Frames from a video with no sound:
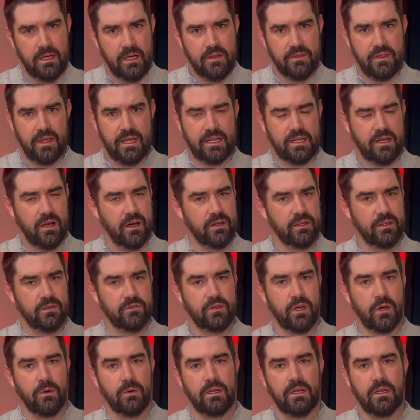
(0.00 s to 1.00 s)
they're kind of
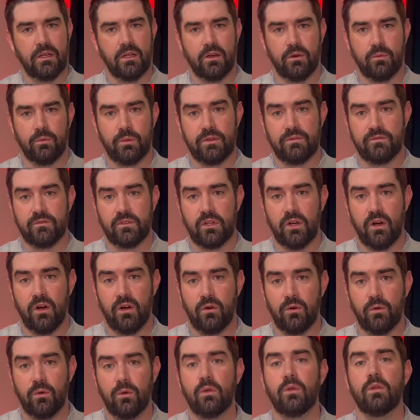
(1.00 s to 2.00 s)
going, look, we've got
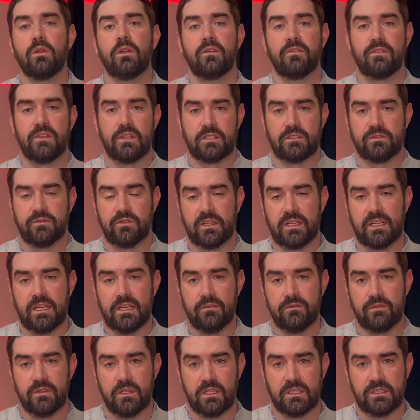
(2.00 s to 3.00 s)
all of this
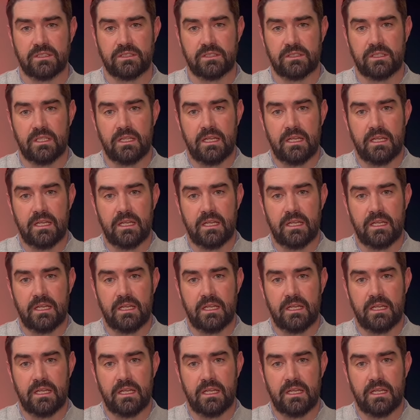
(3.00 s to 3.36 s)
forgiveness,